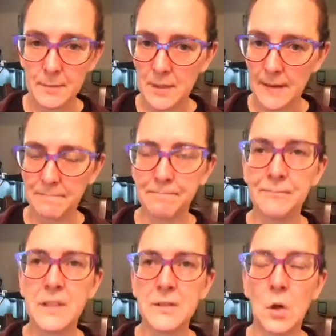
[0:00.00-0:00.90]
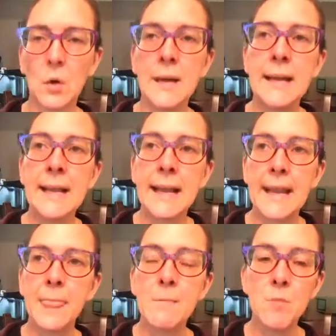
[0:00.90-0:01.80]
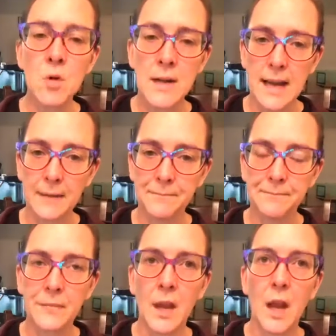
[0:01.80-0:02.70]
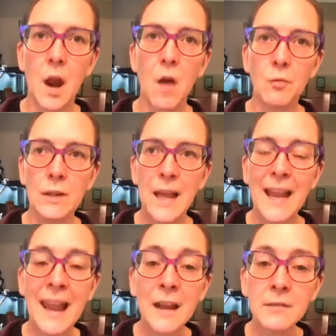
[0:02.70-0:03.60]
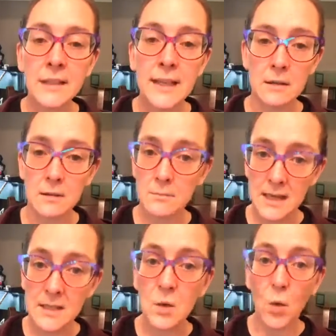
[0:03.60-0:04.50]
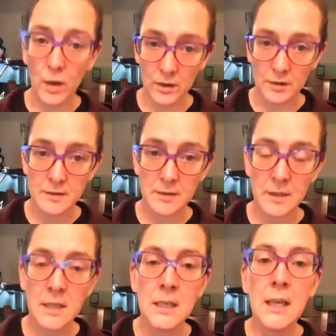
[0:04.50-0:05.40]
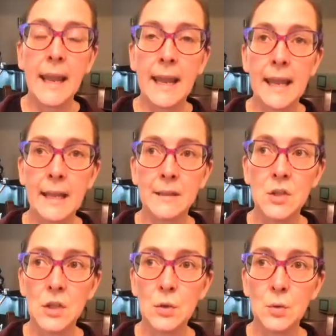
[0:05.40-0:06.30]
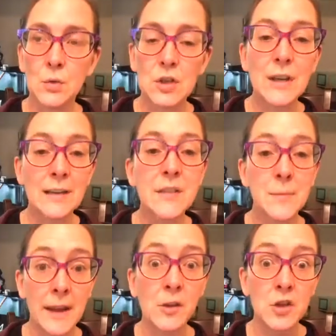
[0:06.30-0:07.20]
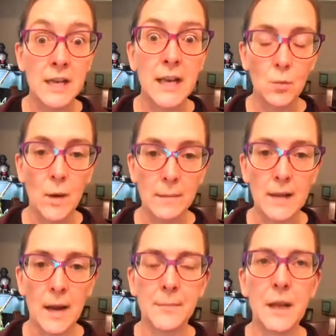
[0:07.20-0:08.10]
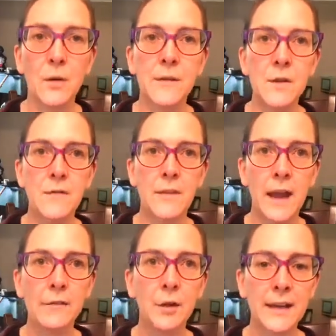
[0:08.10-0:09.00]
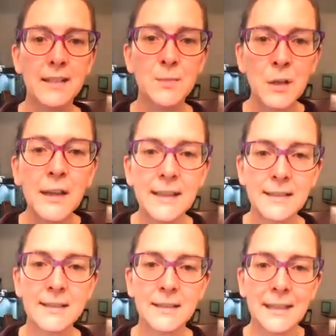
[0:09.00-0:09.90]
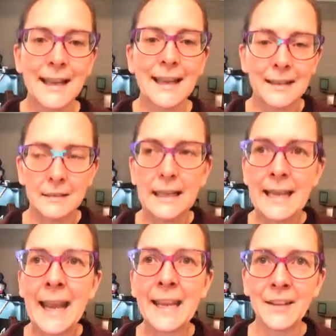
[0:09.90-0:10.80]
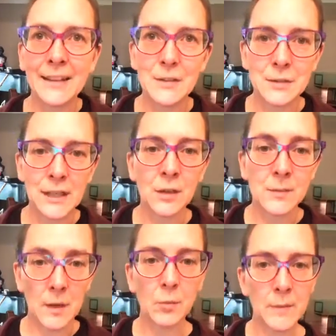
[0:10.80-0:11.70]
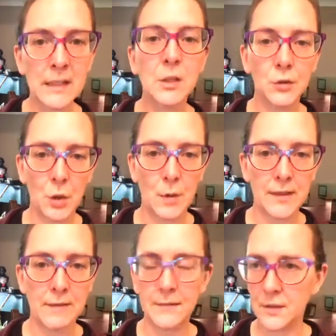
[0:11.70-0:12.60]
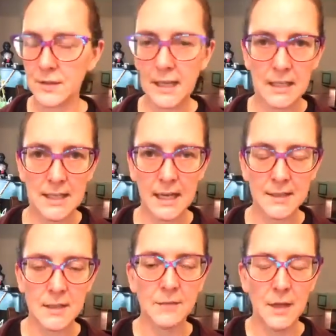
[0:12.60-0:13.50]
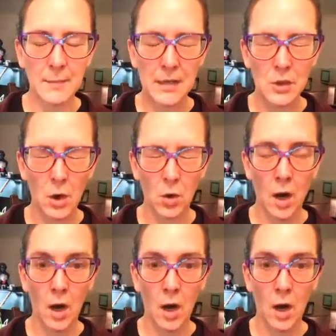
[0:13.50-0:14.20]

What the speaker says: time. So in the morning, I rely heavily on the mint oils and to give some energy and wake me up. Now, if you've ever experienced inhaling doTERRA's peppermint, you'll know what that feels like. You take a sniff and it makes you go,